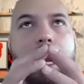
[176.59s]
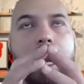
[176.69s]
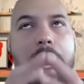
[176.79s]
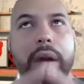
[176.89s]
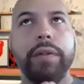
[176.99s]

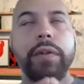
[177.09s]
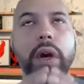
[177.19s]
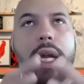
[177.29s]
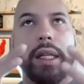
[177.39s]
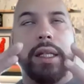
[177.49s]

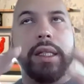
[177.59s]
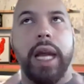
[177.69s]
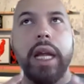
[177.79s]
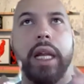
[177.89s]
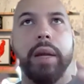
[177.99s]
clarify
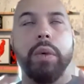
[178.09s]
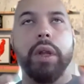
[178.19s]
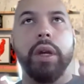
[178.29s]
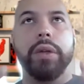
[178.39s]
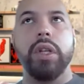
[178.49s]
exactly what
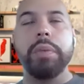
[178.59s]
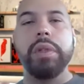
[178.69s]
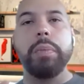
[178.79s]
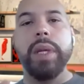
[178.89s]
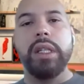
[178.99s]
those
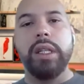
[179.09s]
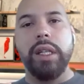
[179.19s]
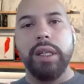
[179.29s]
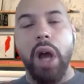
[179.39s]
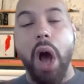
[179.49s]
types of
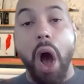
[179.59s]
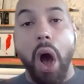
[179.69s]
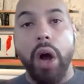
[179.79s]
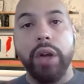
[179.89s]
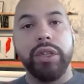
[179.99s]
businesses
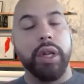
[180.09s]
are,